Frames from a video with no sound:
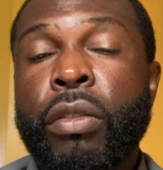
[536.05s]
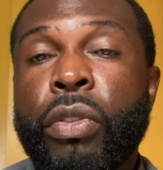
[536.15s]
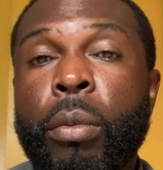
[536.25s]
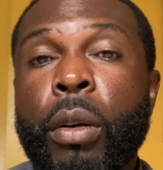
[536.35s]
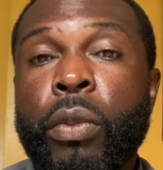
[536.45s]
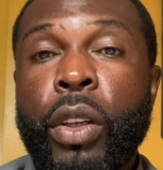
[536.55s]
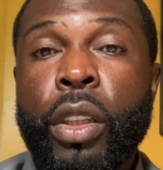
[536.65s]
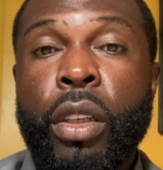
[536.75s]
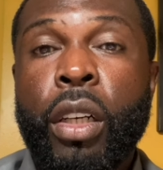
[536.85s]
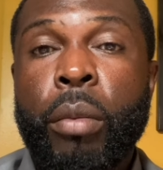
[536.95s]
from
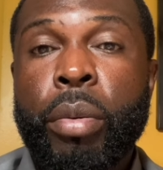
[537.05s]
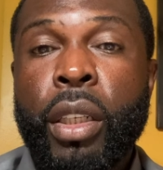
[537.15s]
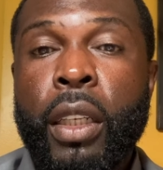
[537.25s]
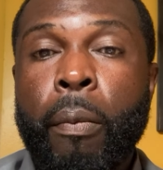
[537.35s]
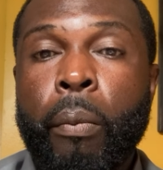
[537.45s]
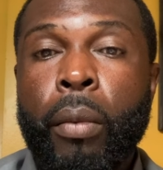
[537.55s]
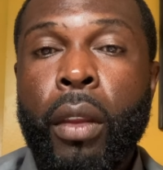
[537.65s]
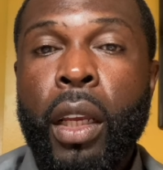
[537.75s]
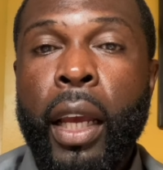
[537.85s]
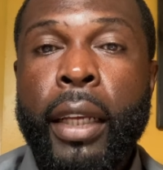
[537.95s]
another company
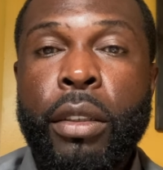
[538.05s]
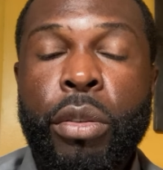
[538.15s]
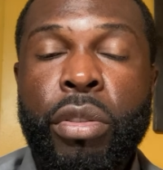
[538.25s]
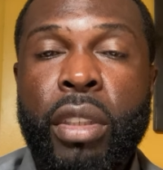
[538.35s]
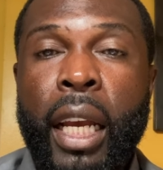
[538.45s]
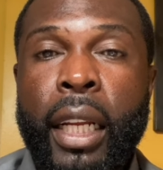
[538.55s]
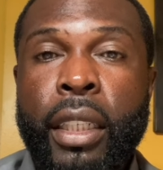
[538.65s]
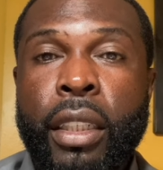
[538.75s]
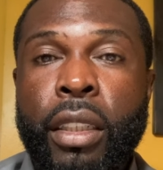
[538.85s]
and used that